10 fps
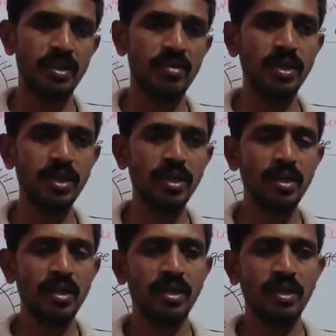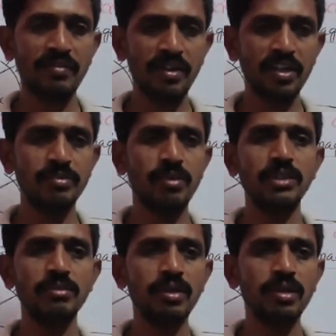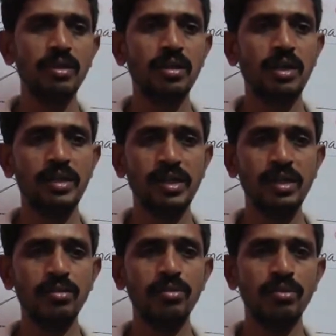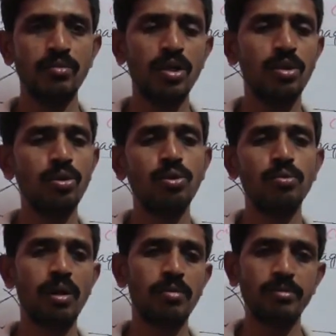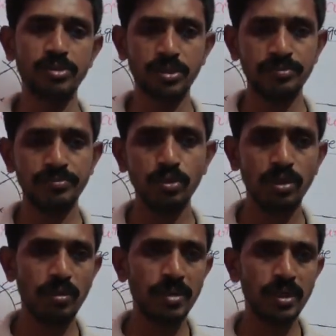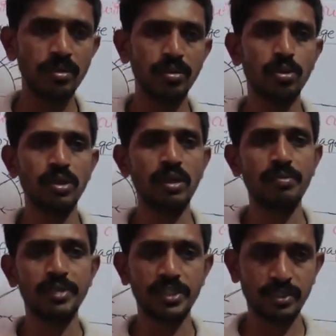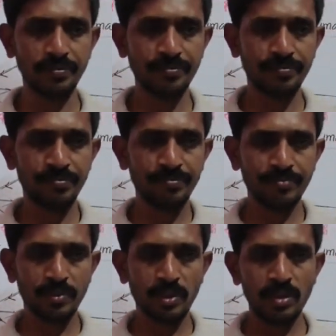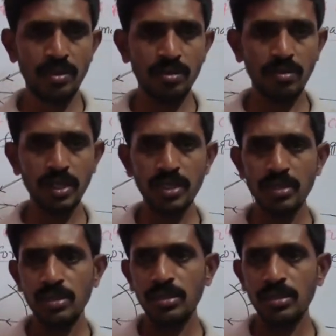Okay, if it is possible, I'll tell you 1 to 2 problems to complete the total optics. Okay.